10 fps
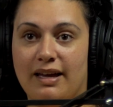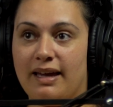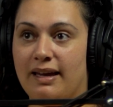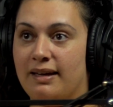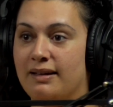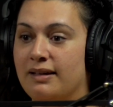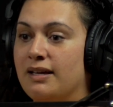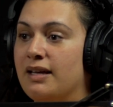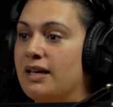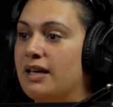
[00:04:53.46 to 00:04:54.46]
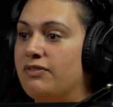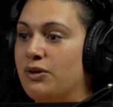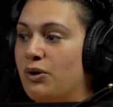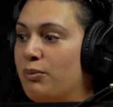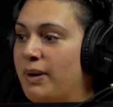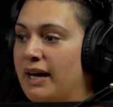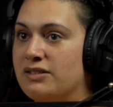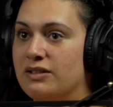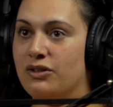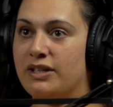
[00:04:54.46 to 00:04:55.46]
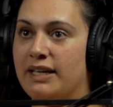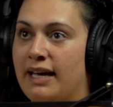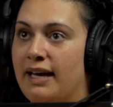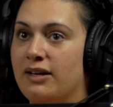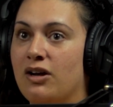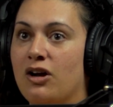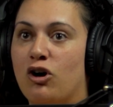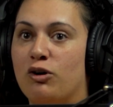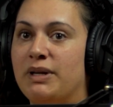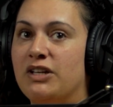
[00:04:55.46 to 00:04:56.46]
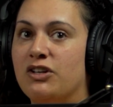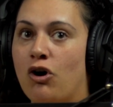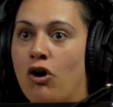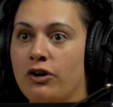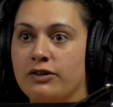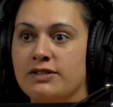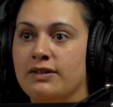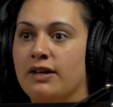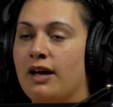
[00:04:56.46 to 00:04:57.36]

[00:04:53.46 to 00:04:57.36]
and if you go back to looking at armenian art